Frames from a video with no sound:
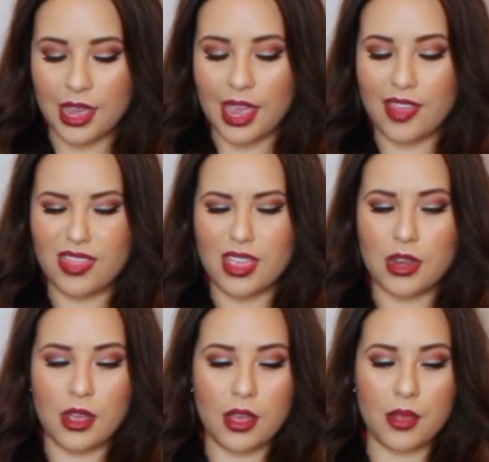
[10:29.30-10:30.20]
And
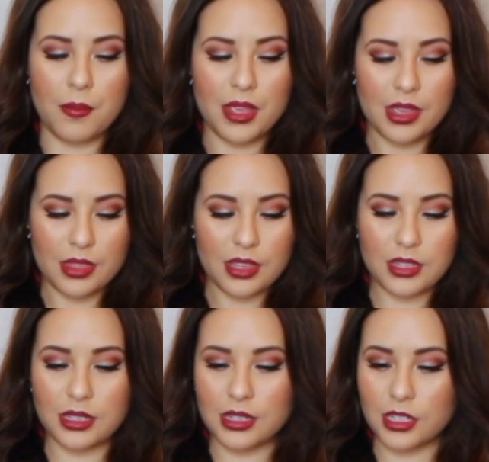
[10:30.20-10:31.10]
then
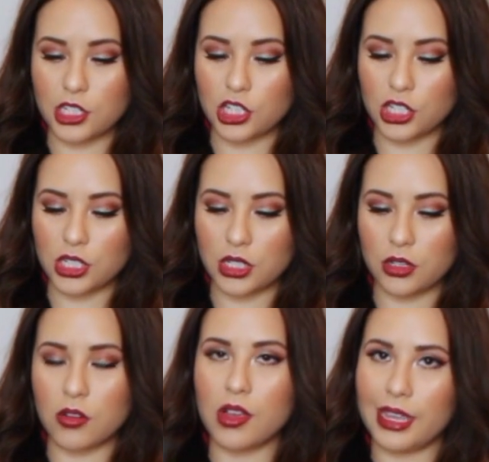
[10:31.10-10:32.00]
this is just a
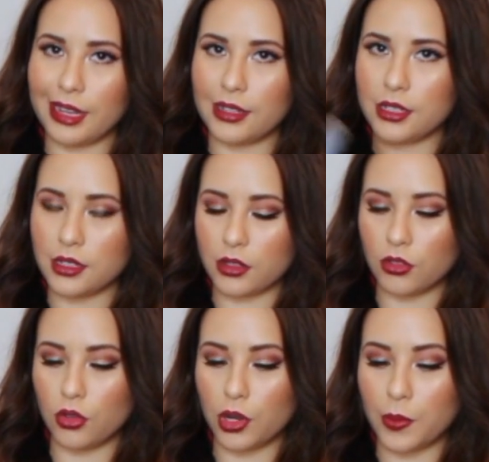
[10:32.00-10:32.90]
little, again, it's a little
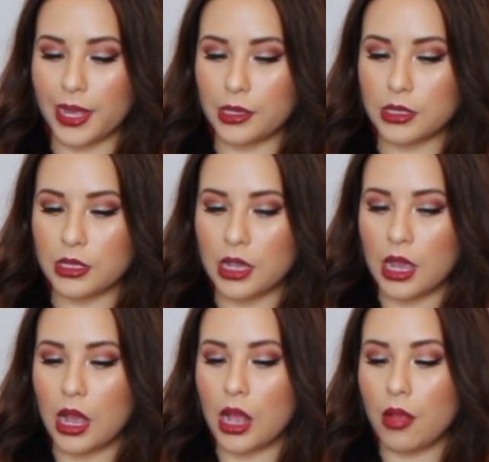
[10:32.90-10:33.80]
Norwex.
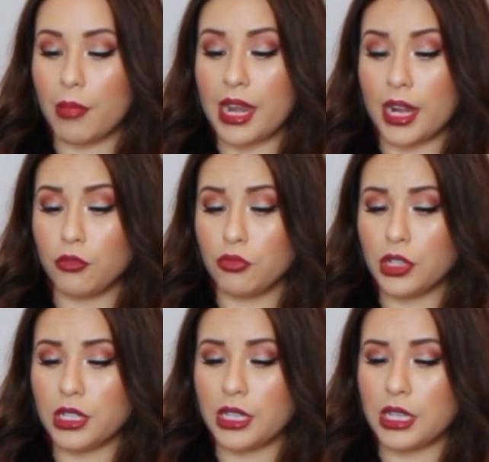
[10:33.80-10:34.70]
And I
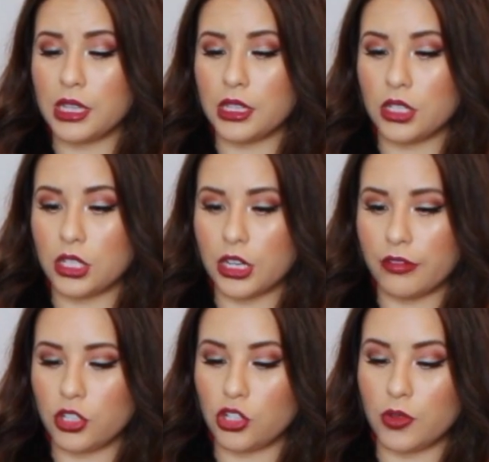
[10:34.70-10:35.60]
really, the star of
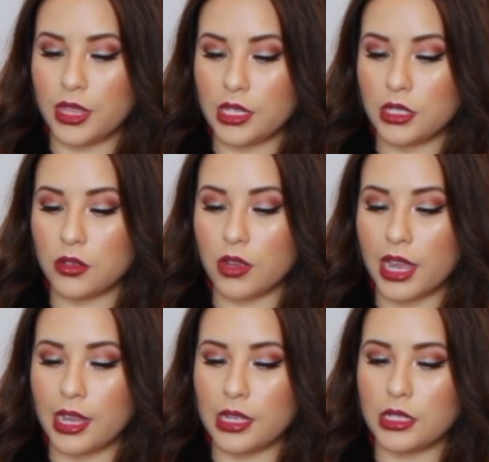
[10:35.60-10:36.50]
the show in this little
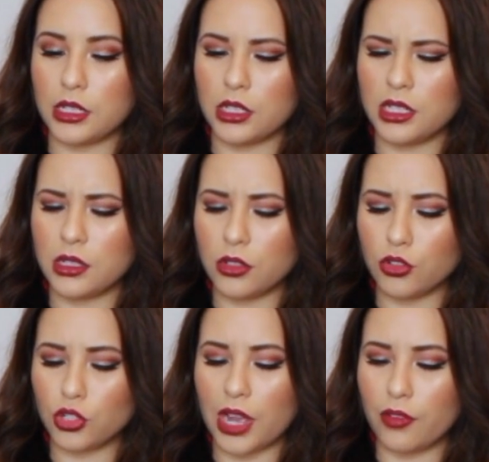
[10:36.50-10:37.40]
guy, it's a
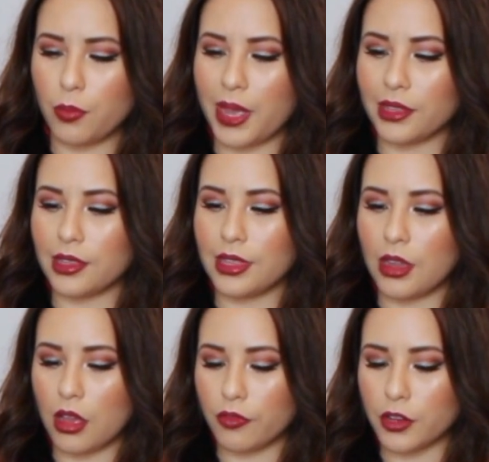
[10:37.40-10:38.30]
little travel pack that they
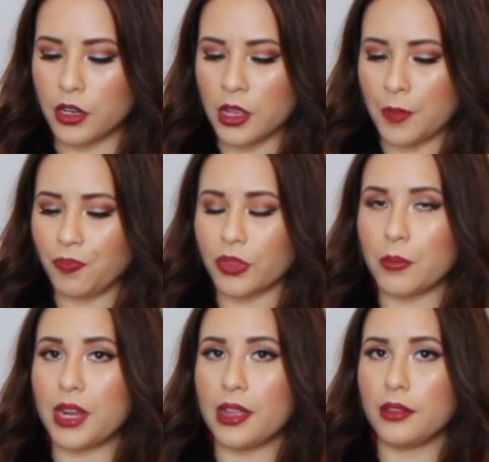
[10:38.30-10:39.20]
offer.
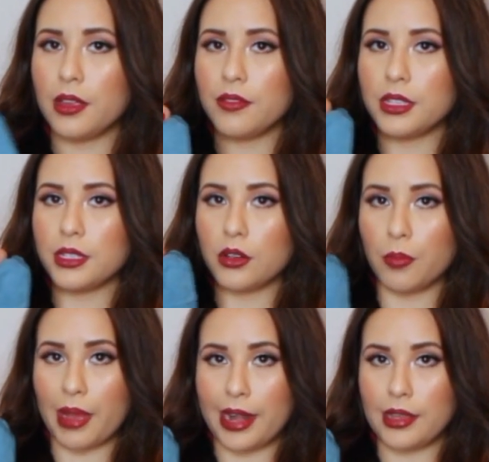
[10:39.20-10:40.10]
But I love this little
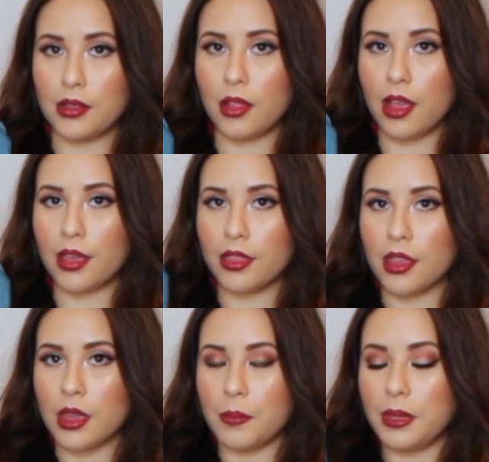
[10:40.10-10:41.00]
body cloth
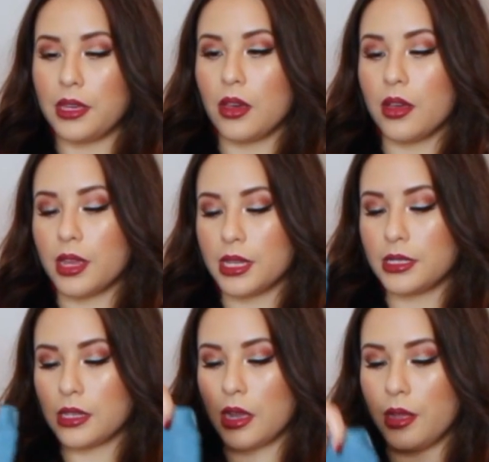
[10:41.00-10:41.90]

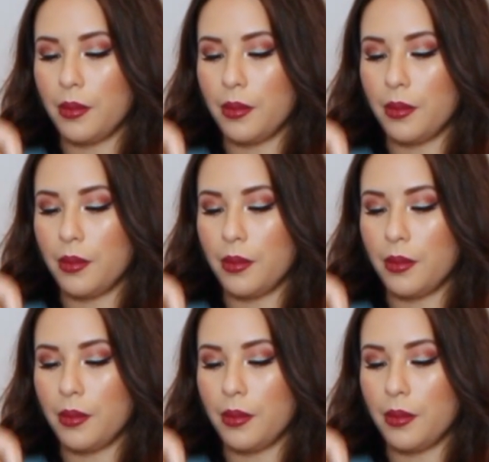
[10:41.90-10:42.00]
because,